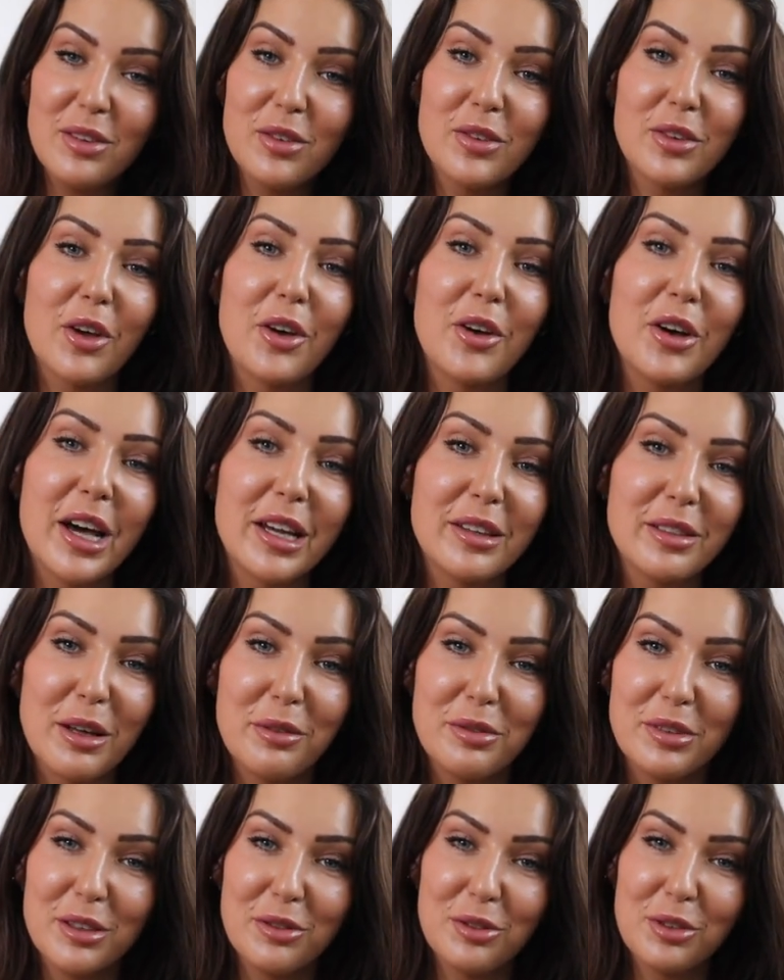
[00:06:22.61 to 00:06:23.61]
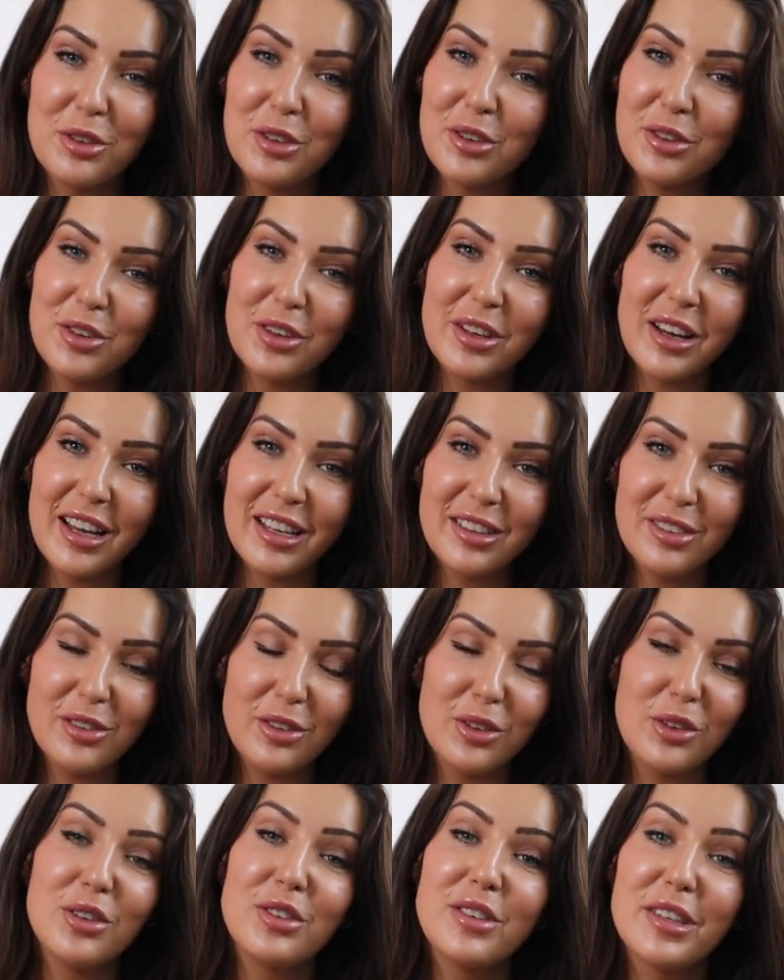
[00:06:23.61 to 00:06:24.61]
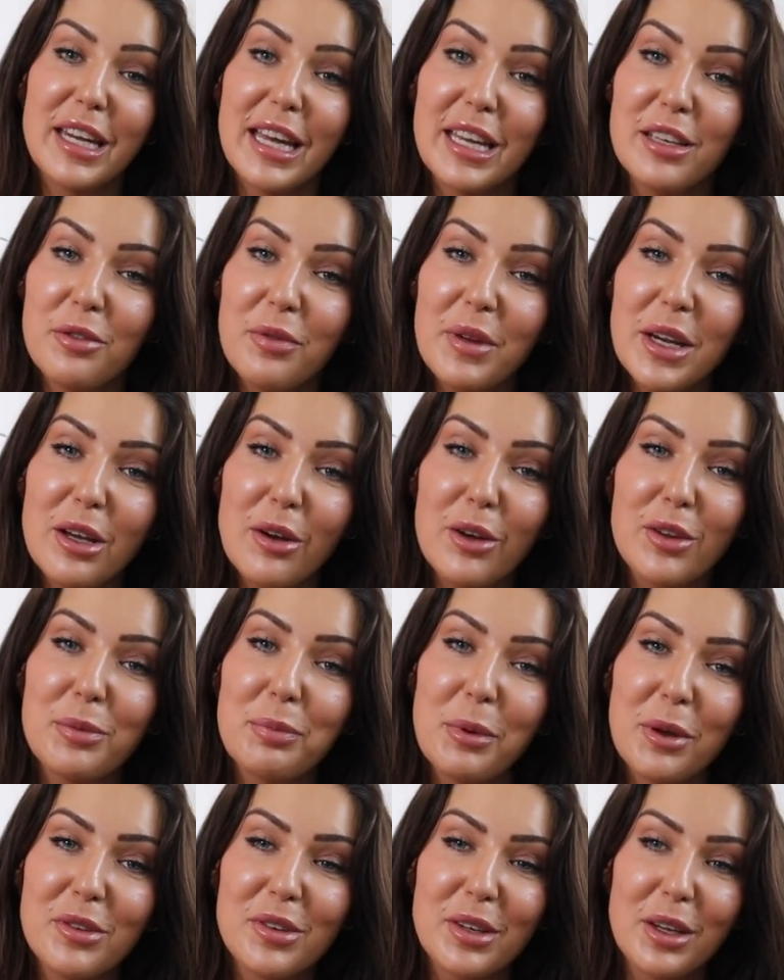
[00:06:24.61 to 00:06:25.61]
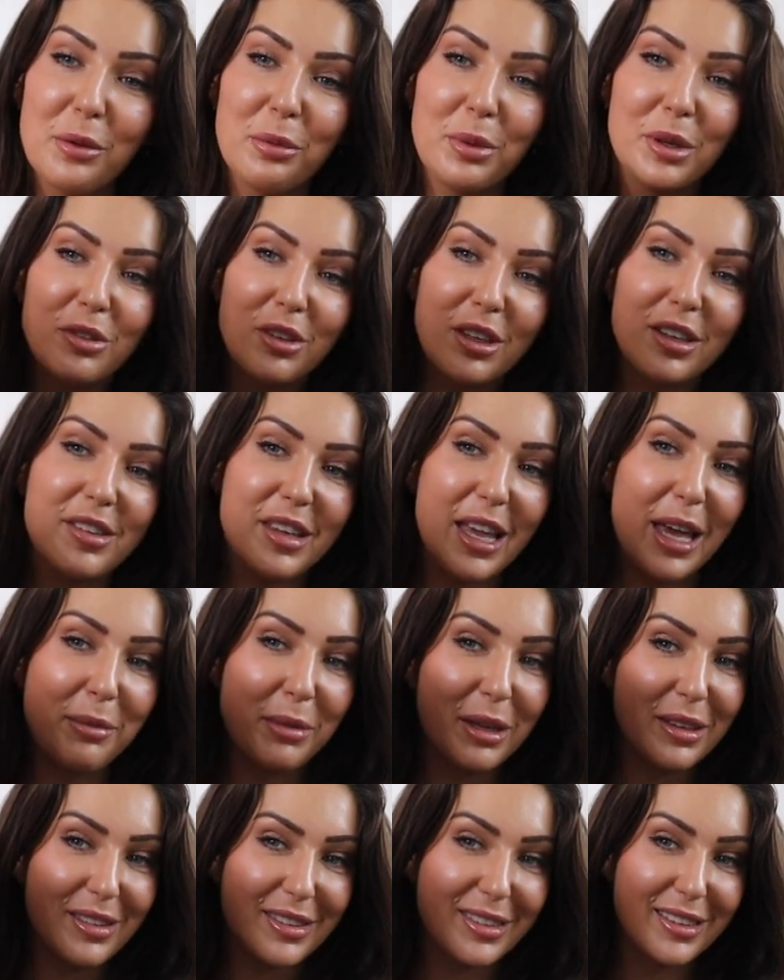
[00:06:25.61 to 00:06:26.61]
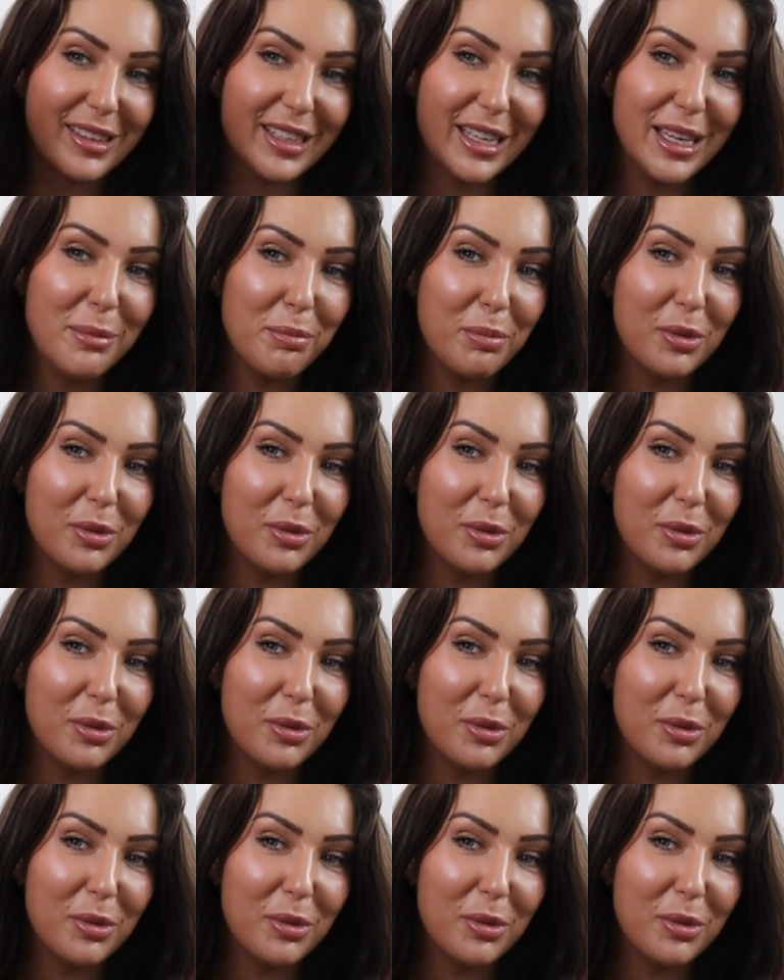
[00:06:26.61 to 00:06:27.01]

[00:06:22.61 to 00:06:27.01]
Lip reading: So I'd love to introduce you guys to today's video sponsor, which is Emma Sleep.